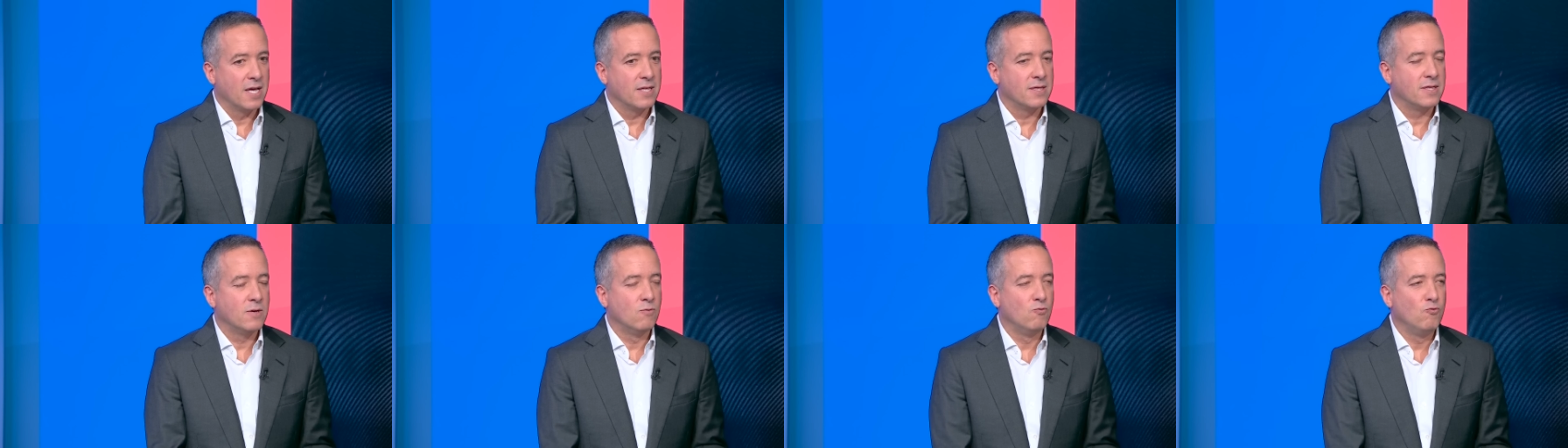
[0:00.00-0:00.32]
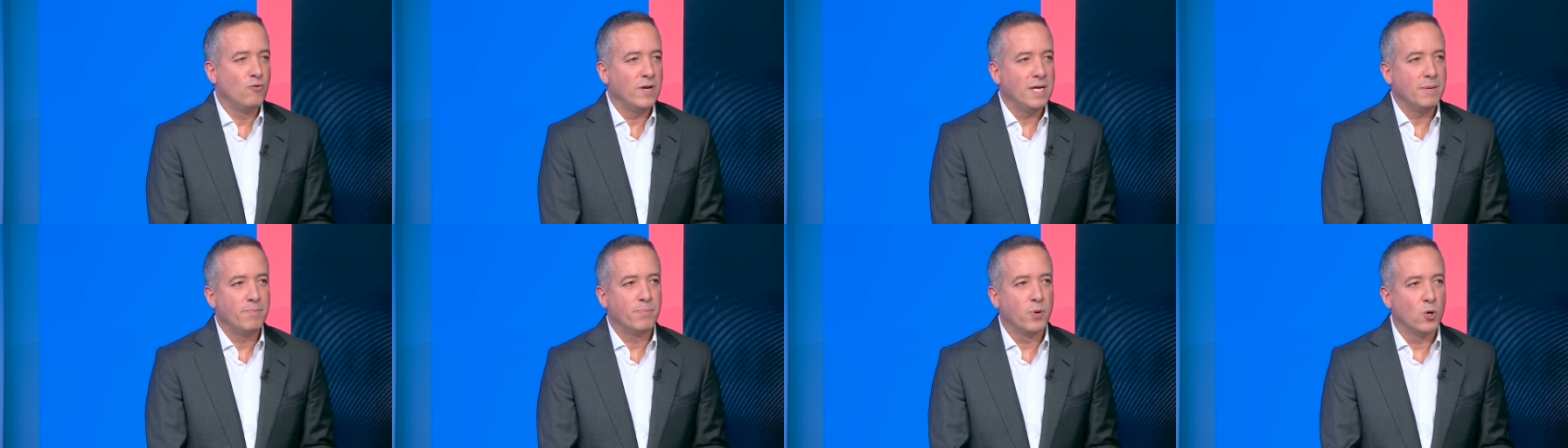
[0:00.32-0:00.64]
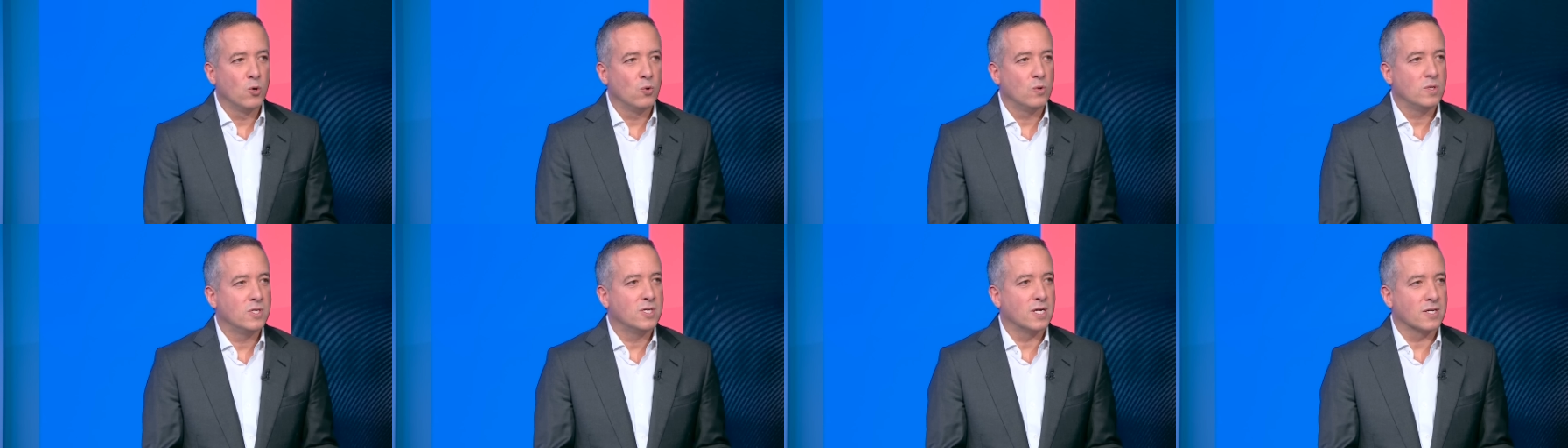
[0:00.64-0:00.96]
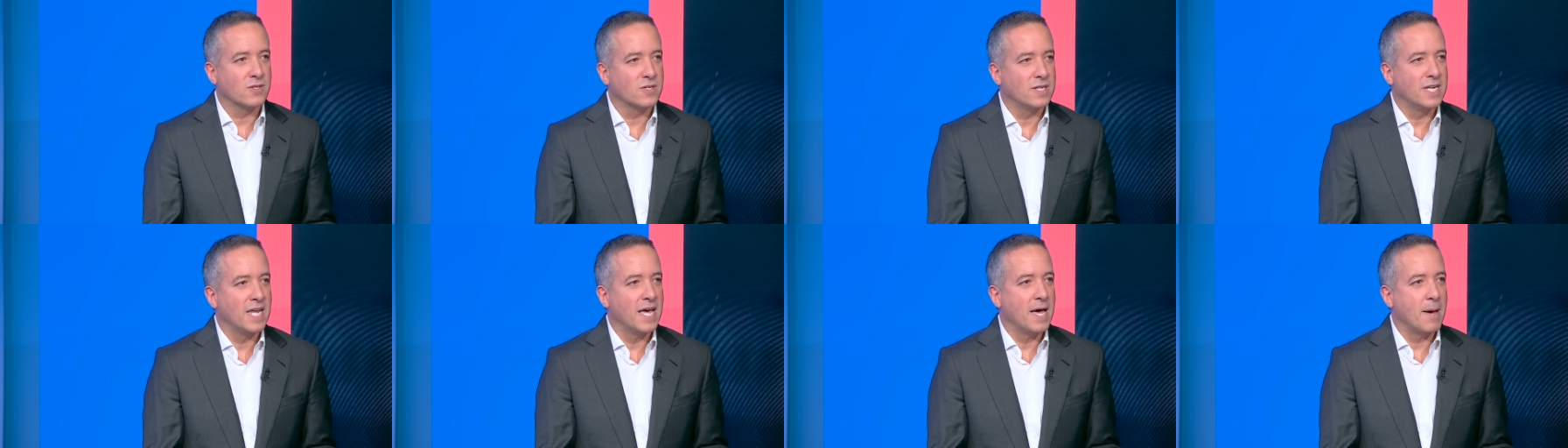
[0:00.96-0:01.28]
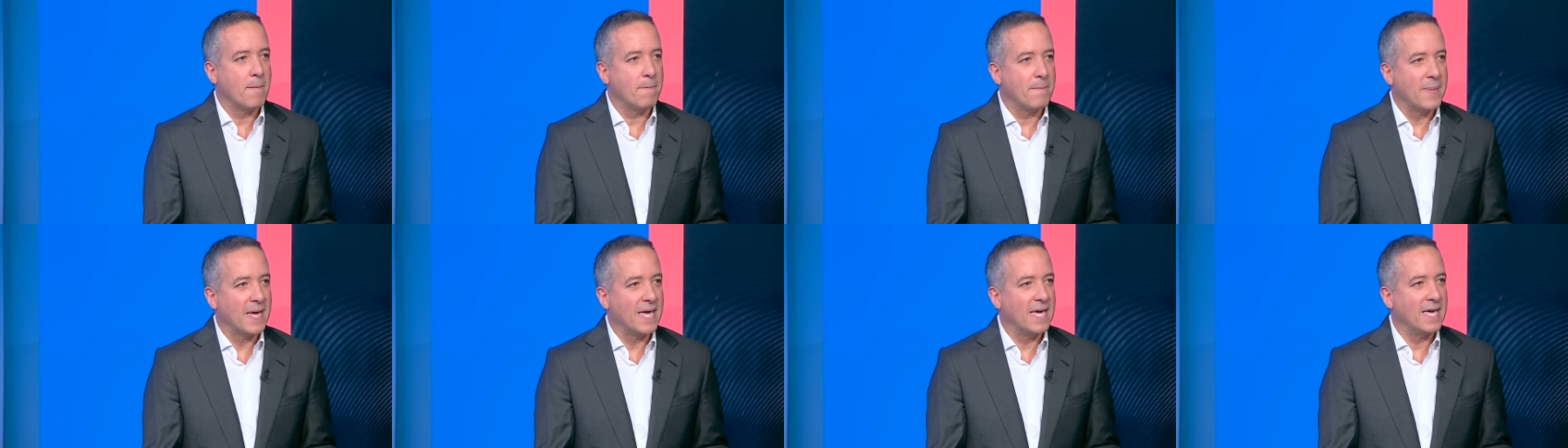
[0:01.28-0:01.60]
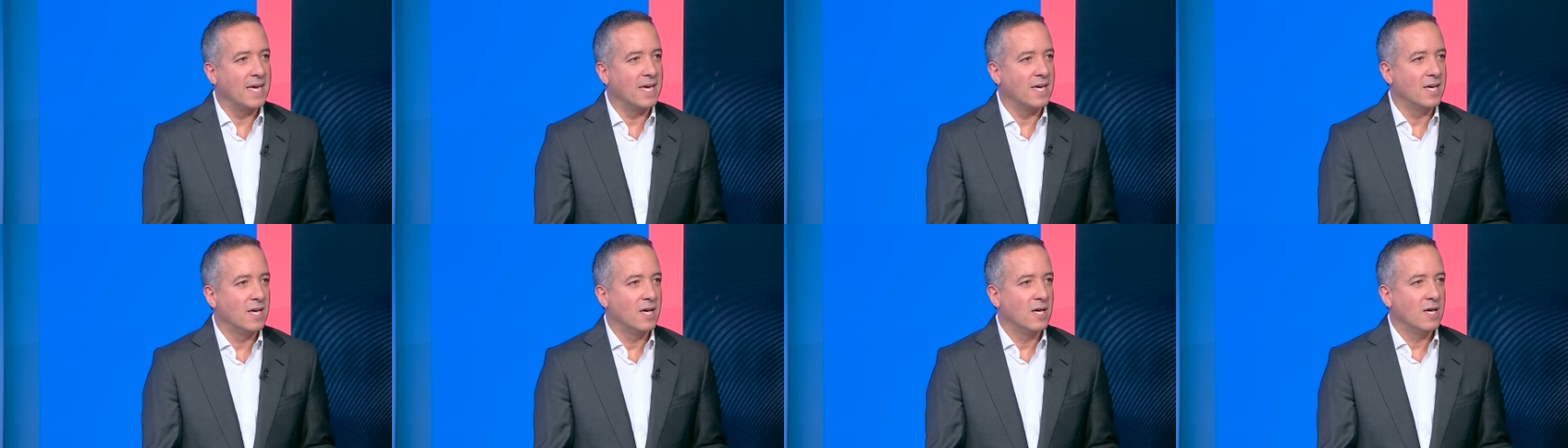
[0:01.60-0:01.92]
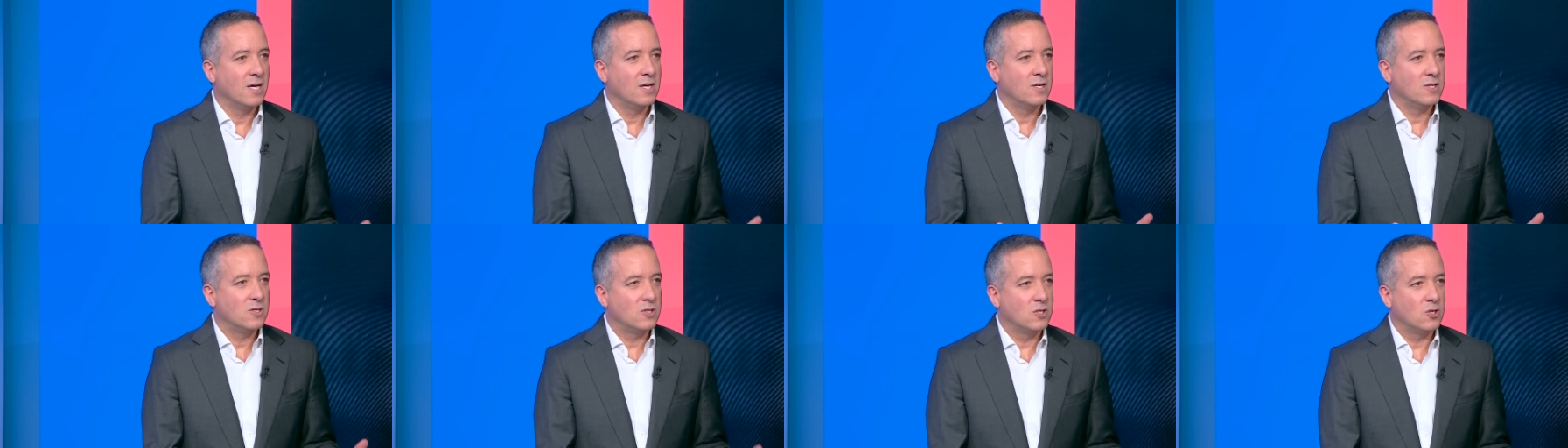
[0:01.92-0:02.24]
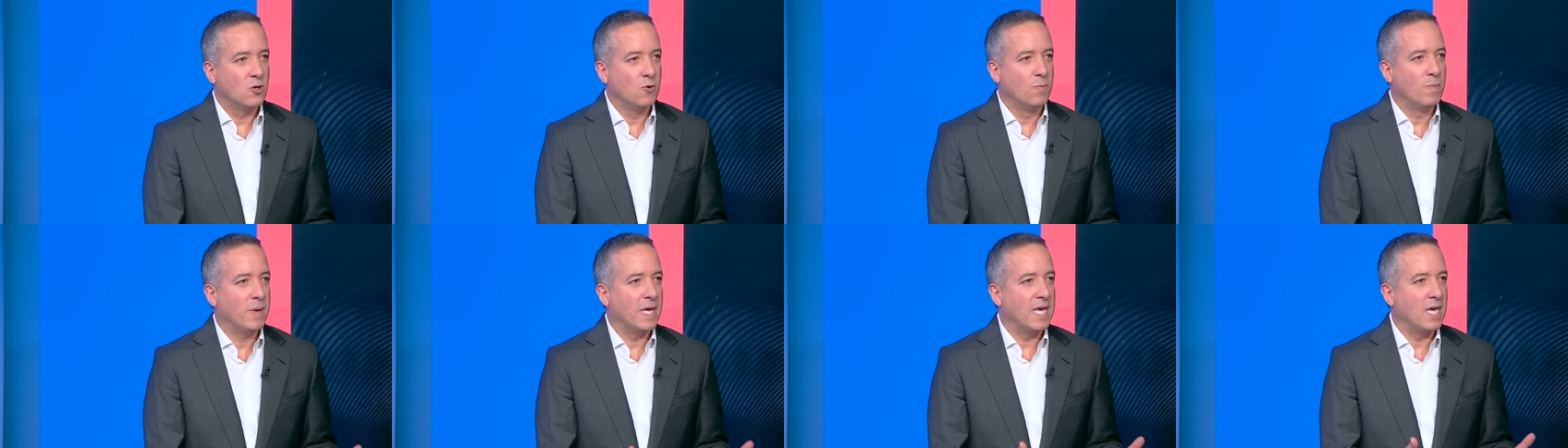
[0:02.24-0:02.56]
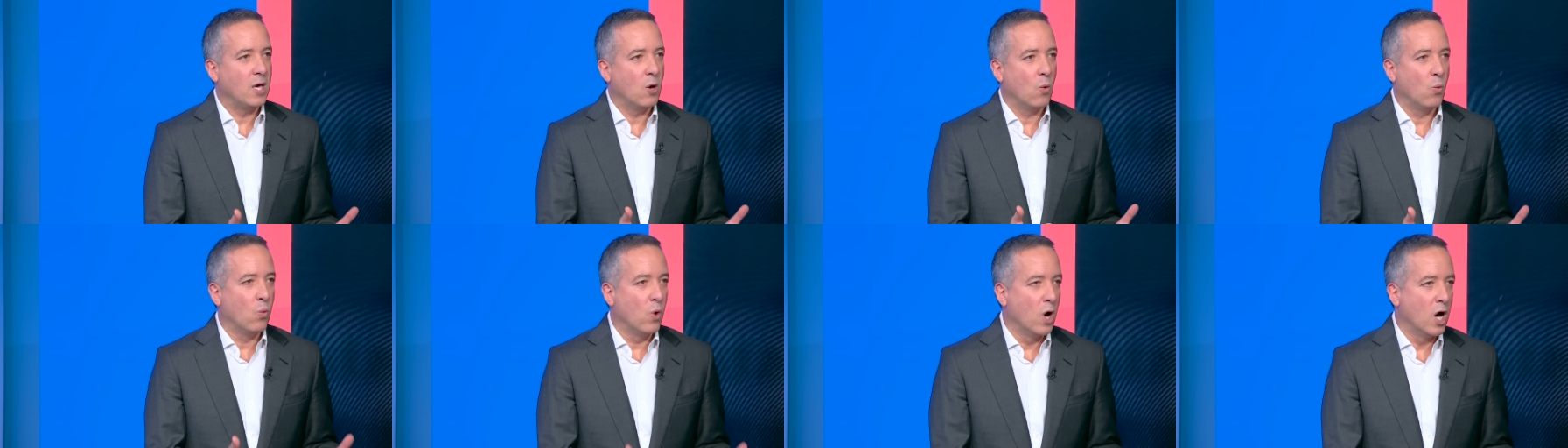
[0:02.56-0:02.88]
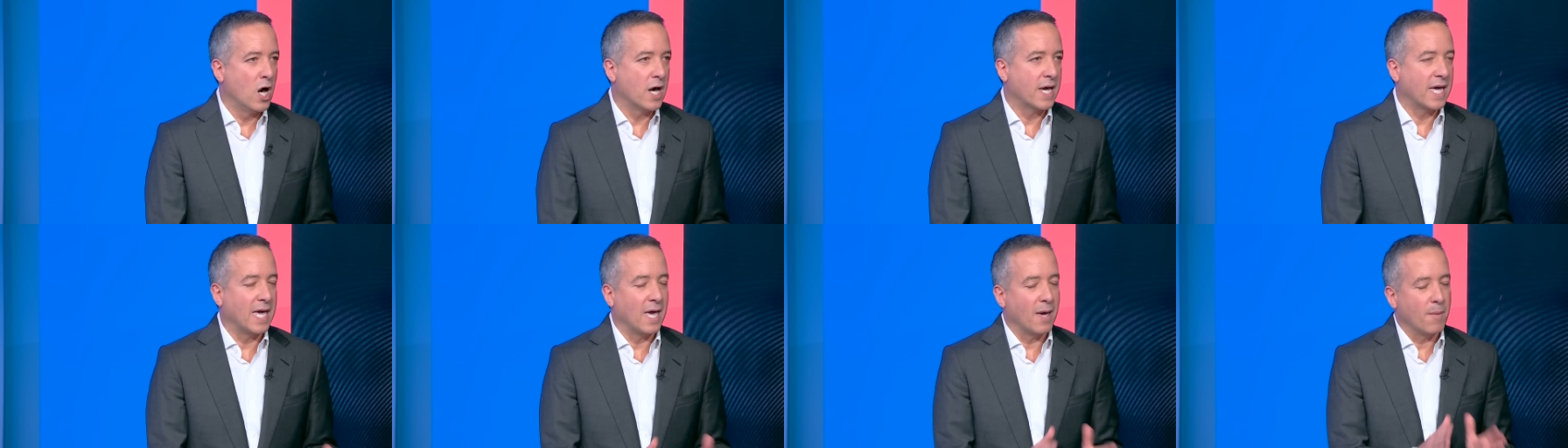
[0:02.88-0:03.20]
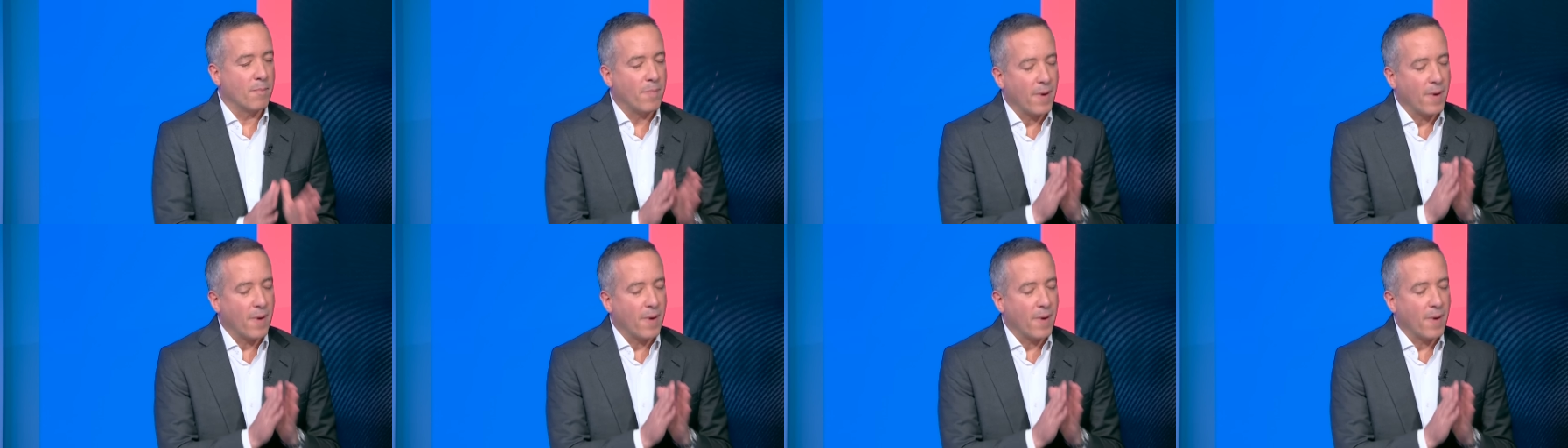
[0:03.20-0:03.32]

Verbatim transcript: the reboot doesn't appear to be working.